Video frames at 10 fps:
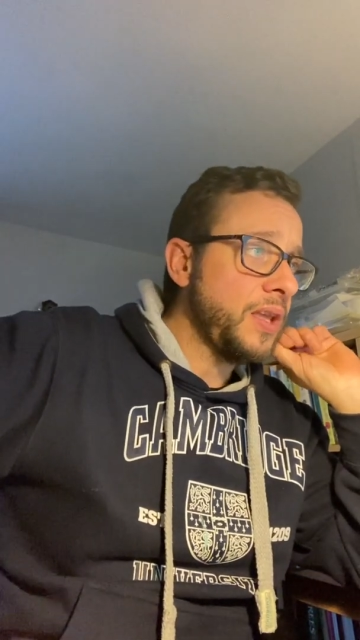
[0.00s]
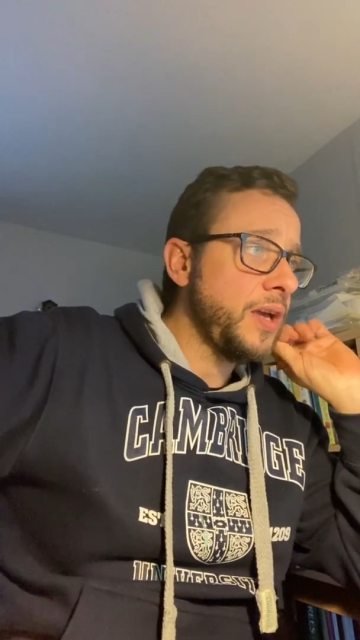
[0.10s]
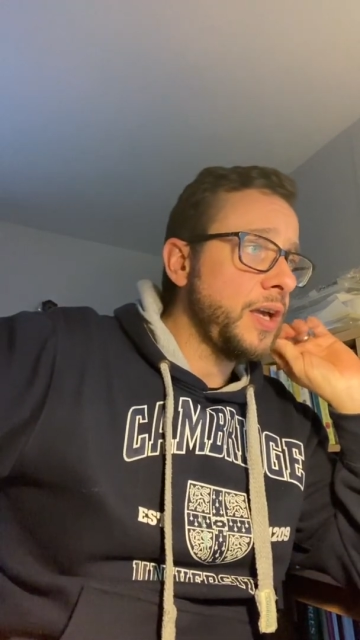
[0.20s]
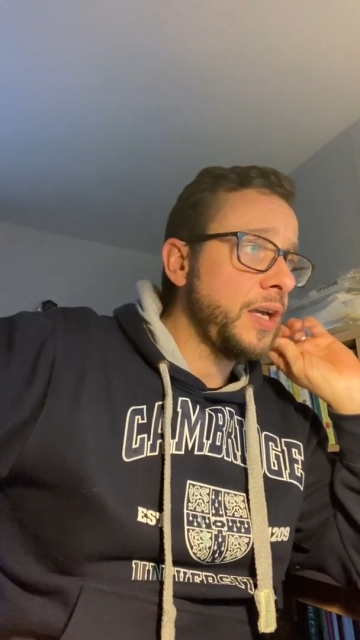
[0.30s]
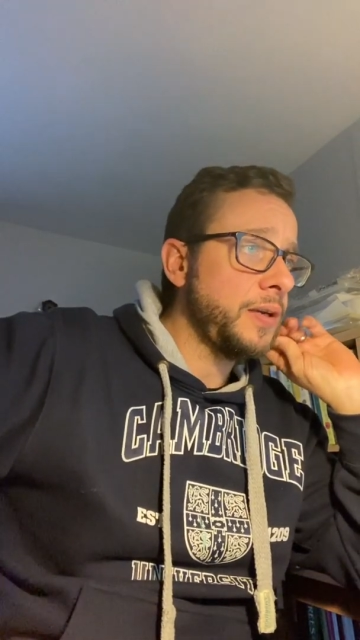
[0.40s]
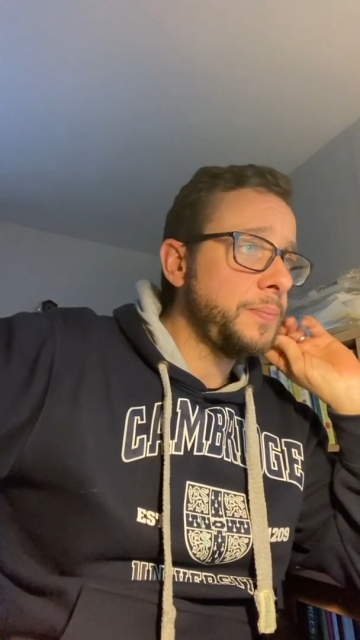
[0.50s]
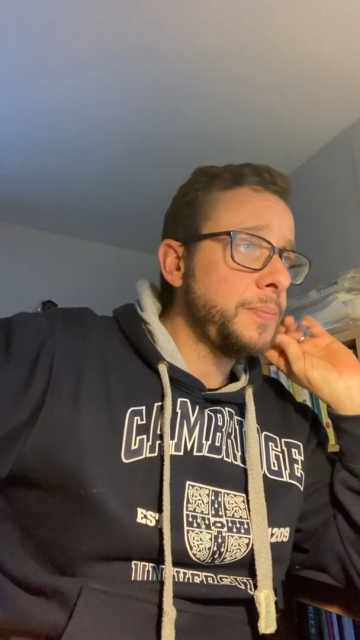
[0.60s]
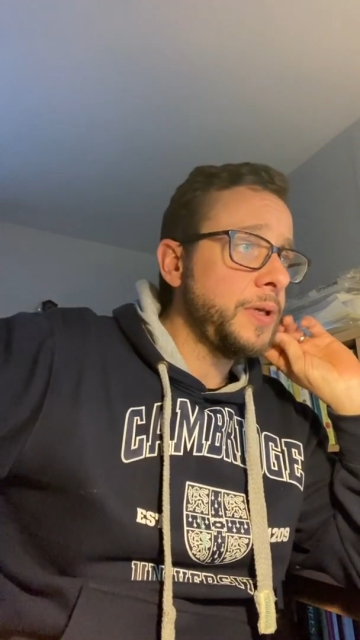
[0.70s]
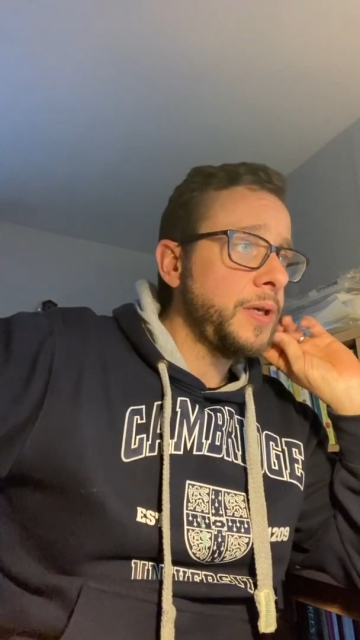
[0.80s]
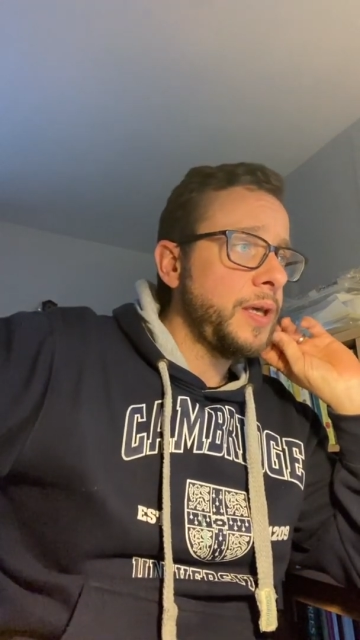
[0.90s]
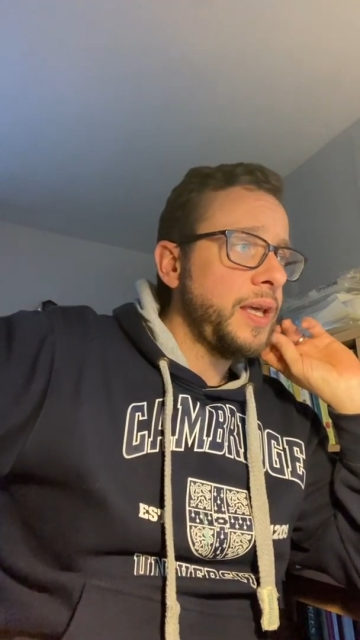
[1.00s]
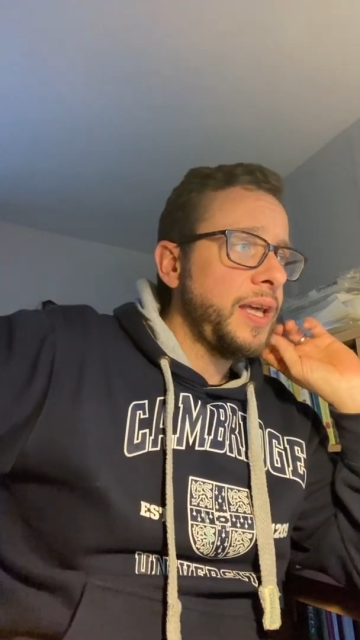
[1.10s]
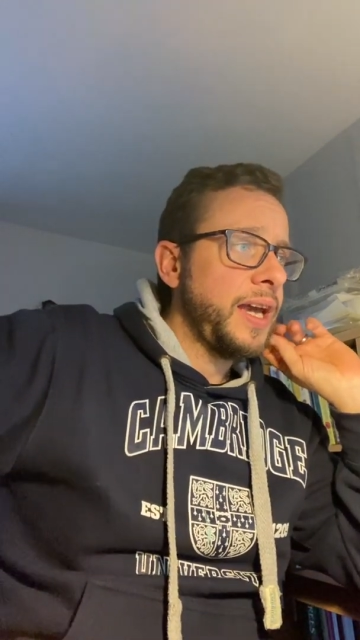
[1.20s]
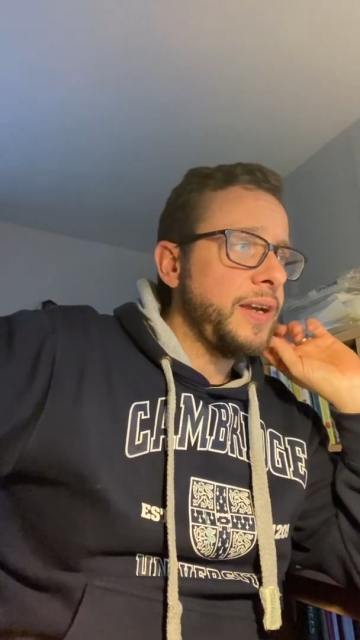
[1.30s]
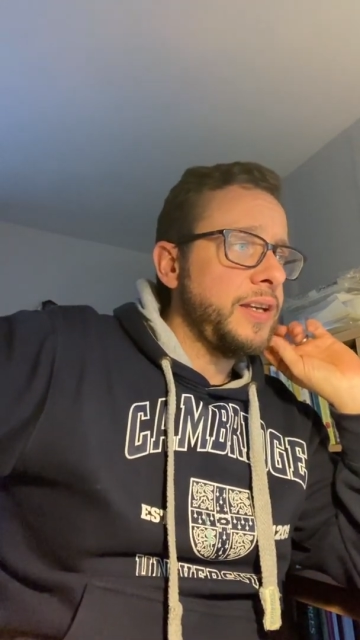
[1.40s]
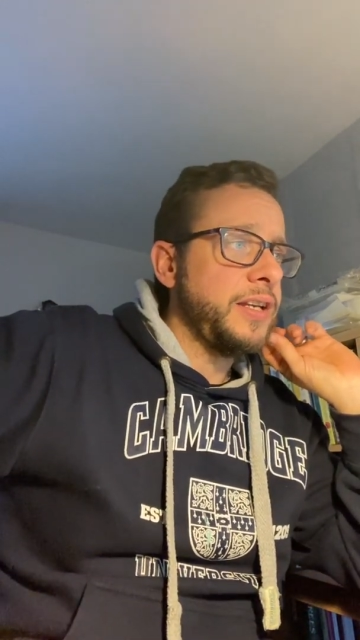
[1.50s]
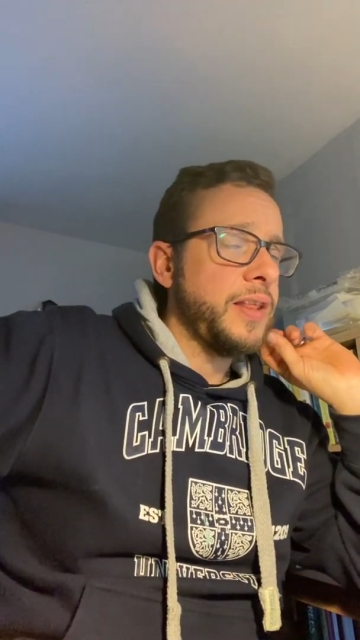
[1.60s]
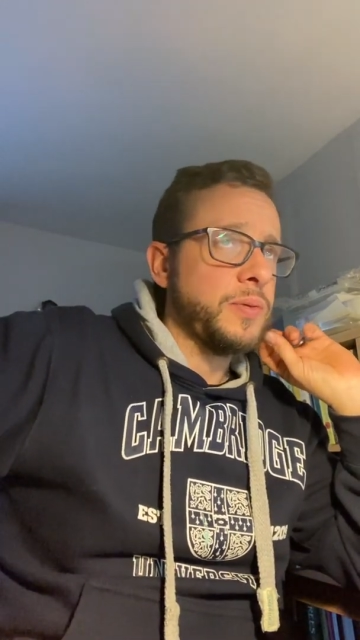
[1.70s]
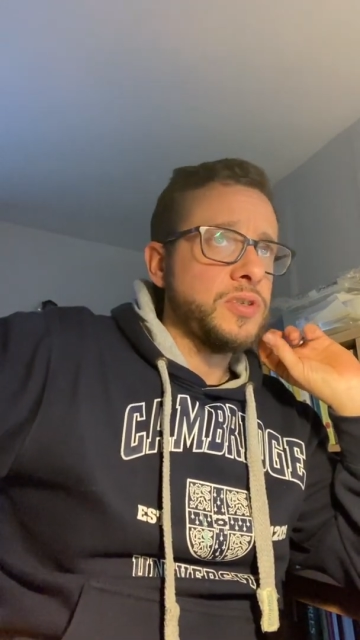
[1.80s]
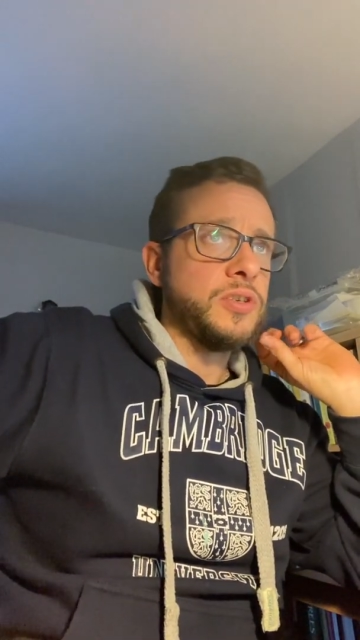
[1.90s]
And
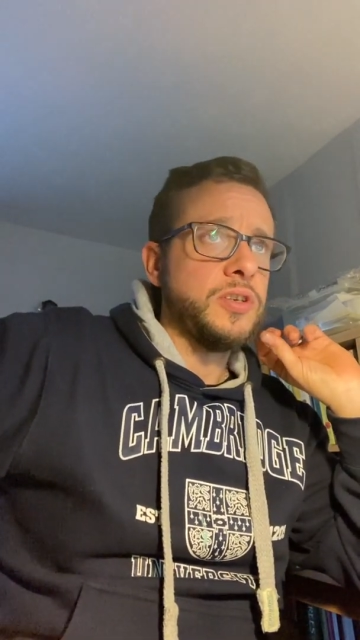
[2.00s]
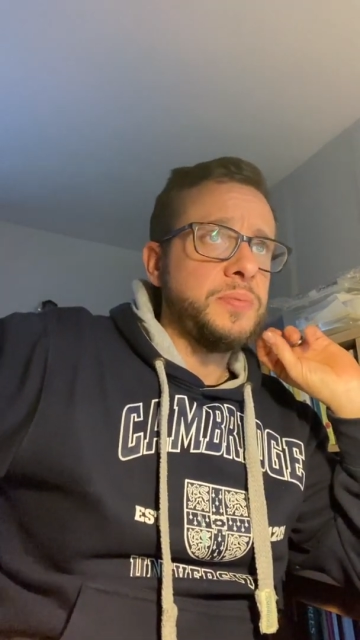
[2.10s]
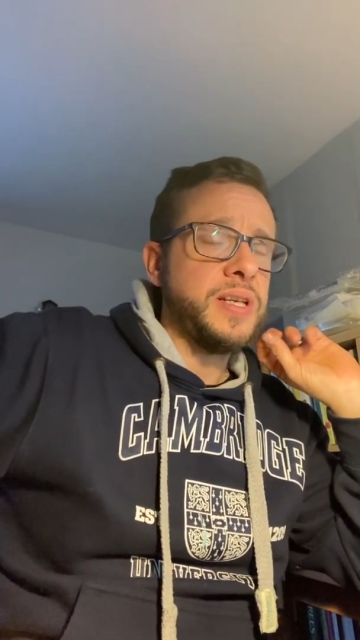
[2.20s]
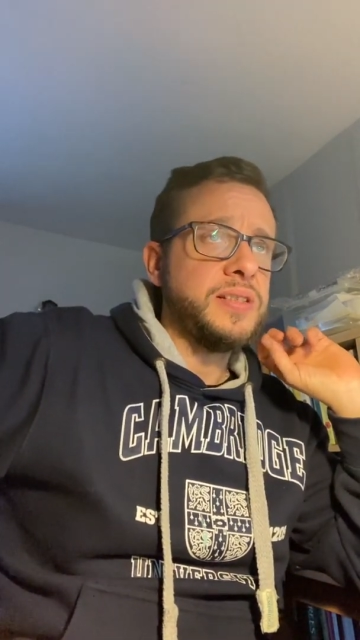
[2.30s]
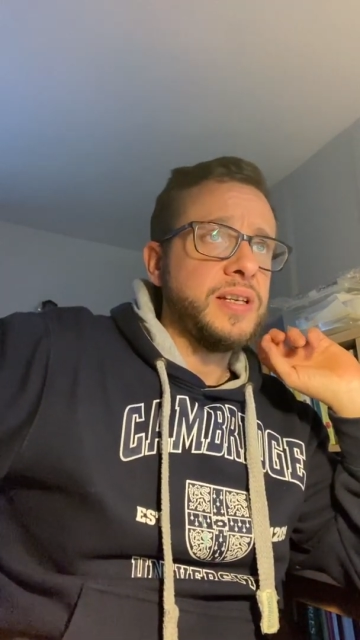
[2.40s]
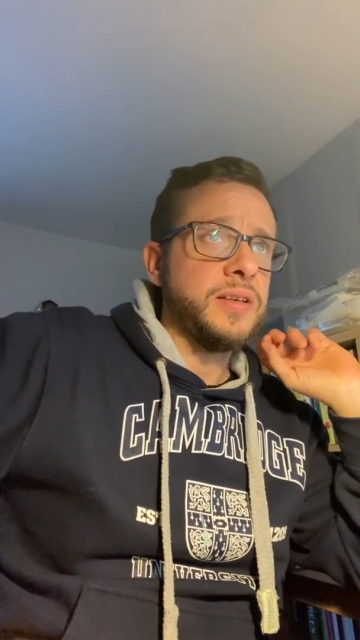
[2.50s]
that was a good meeting.